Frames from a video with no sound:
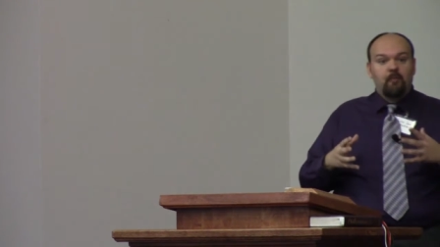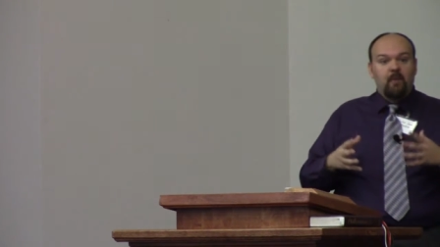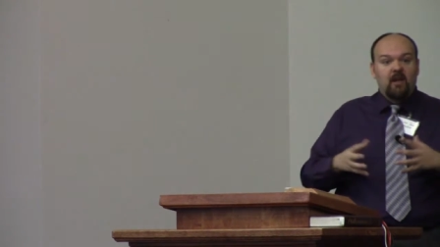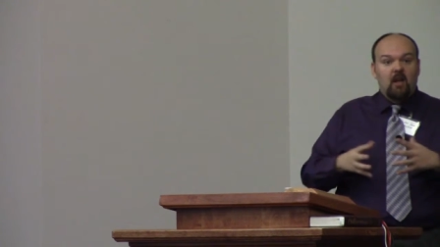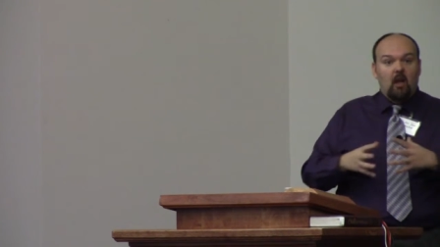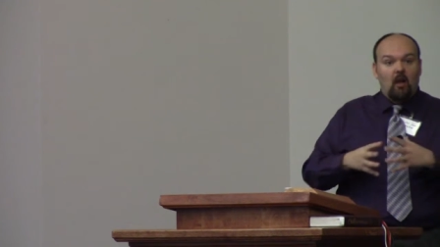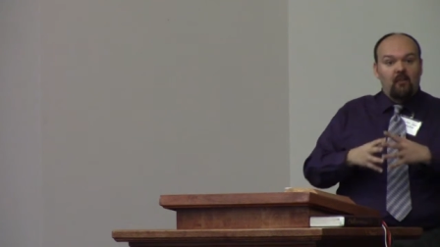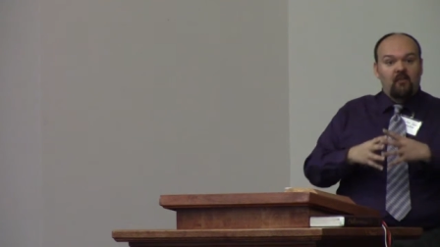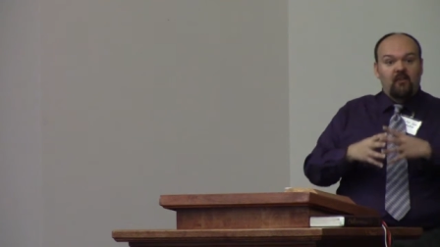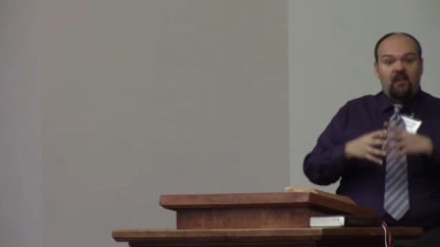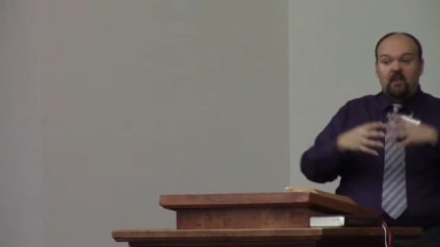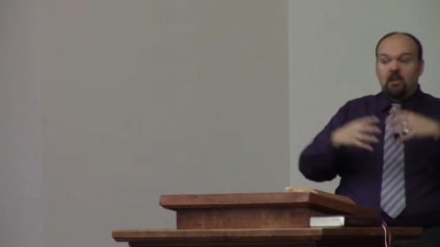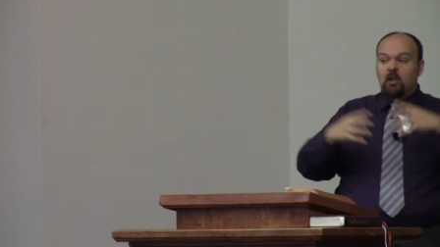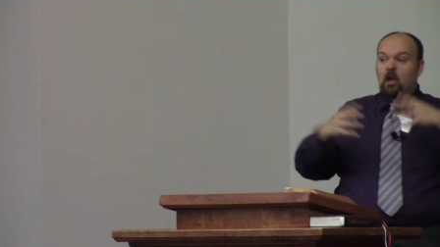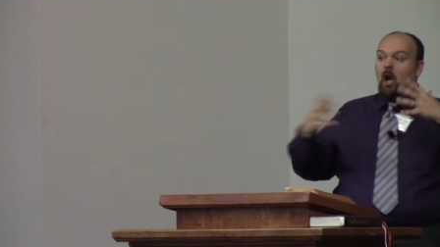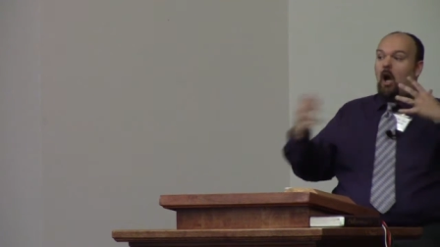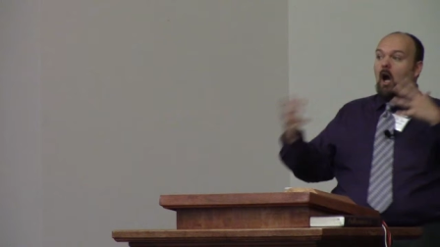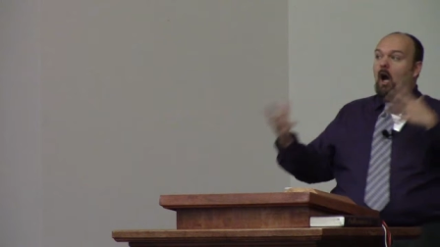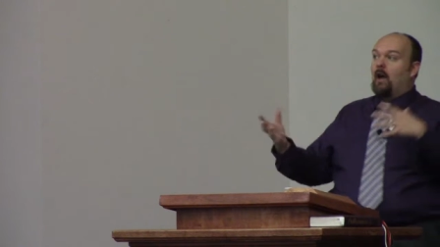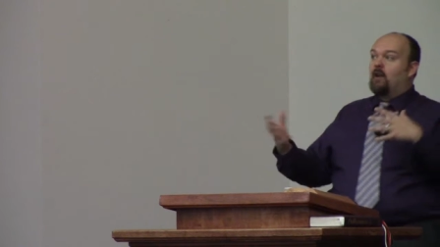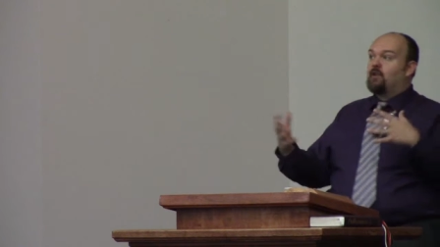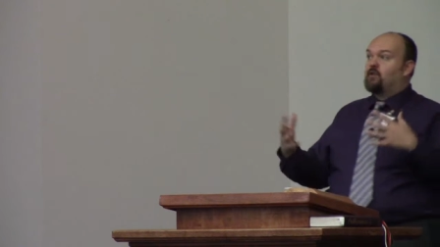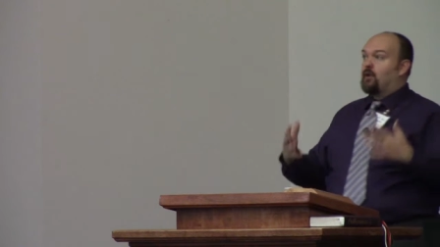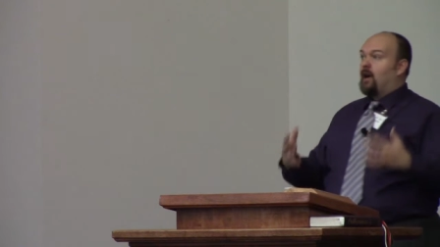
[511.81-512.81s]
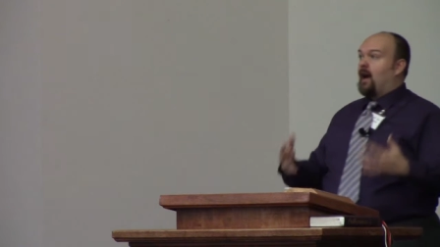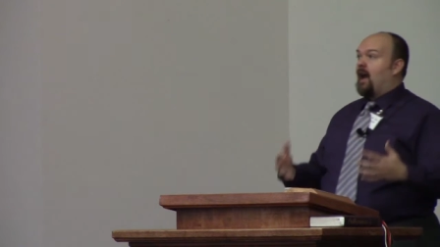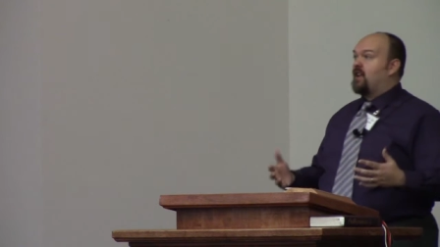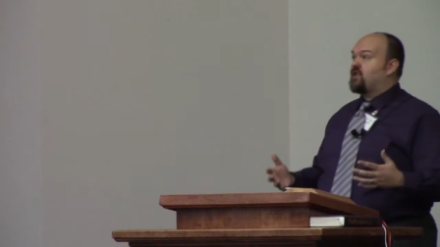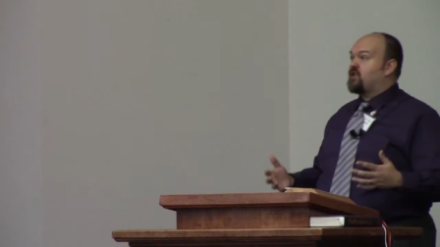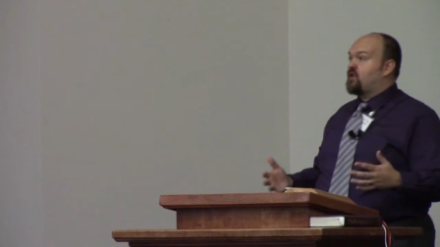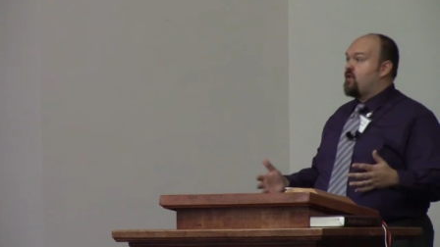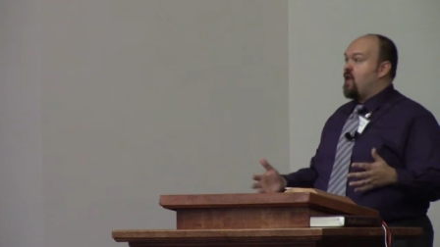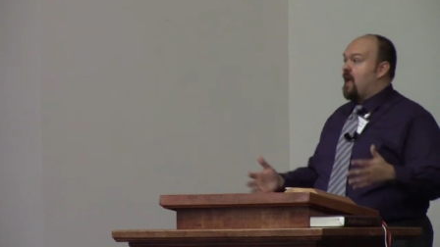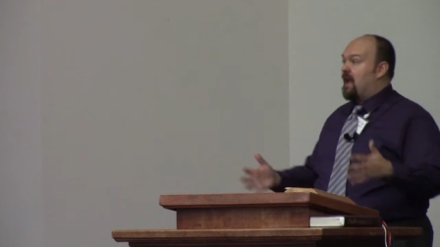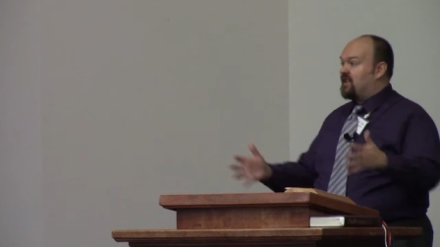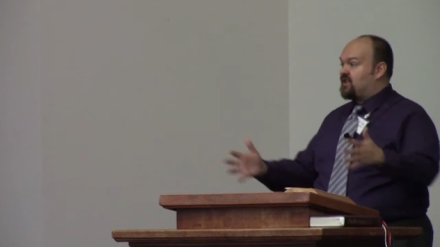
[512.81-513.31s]
because in
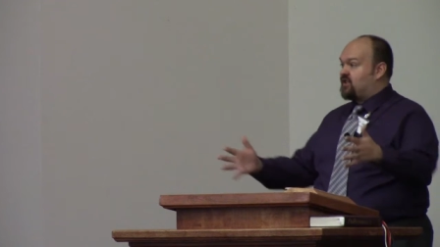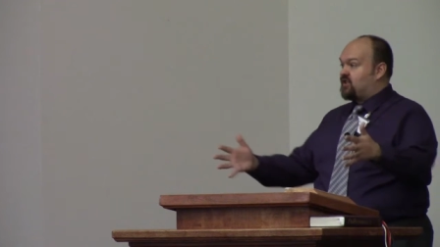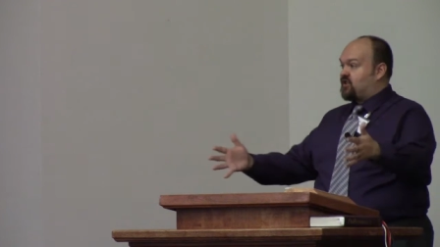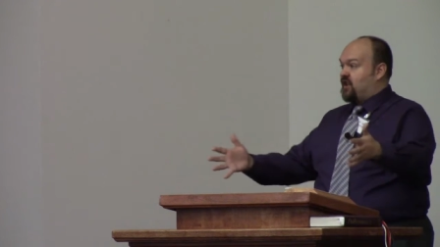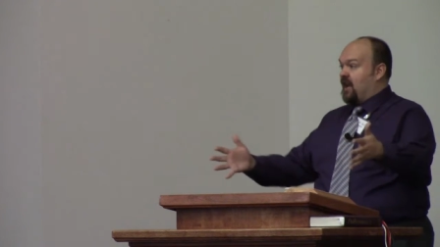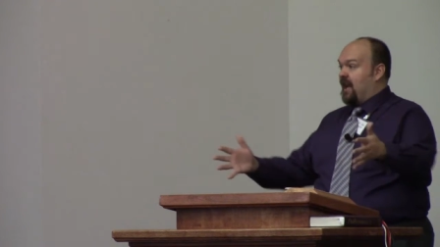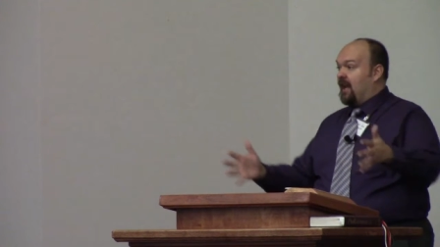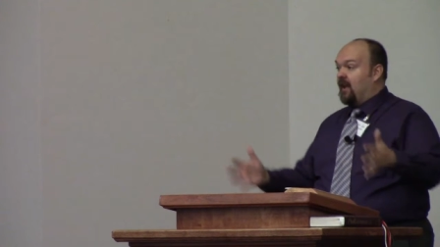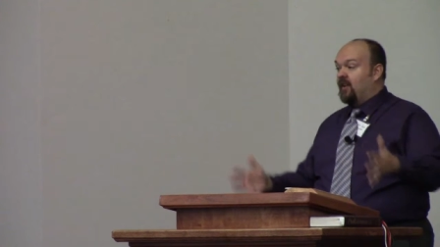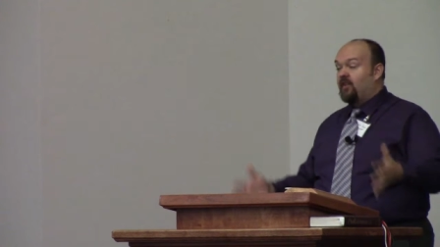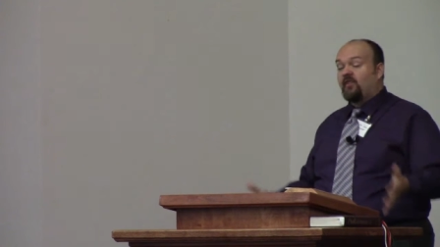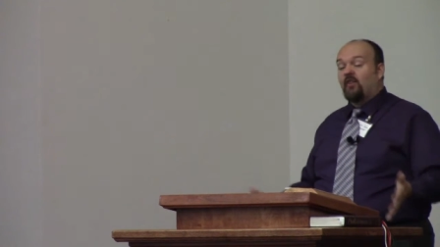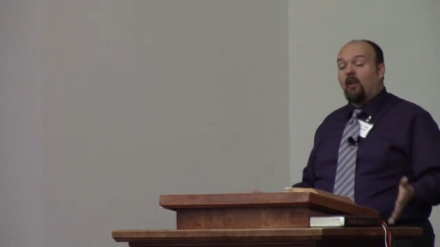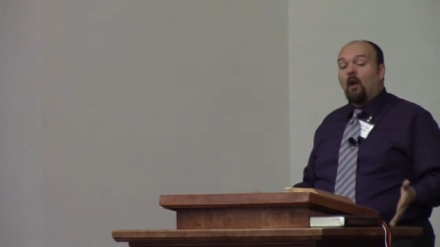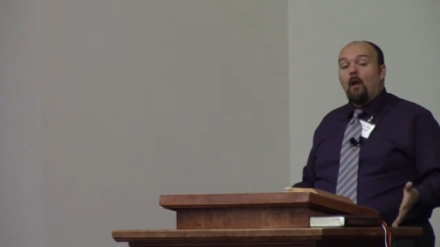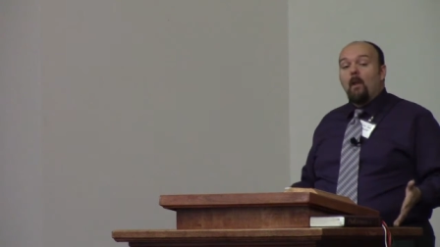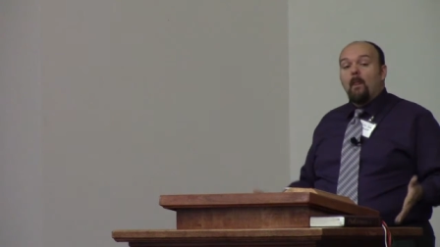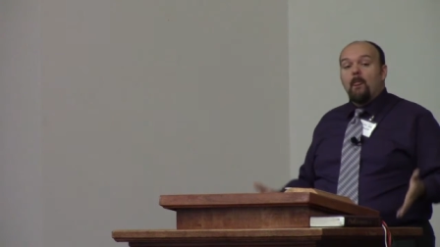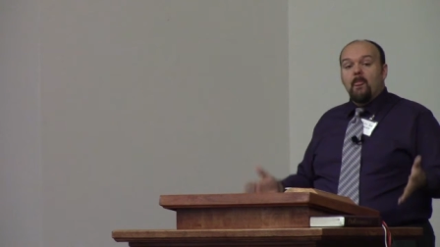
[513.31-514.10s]
contrast to that stands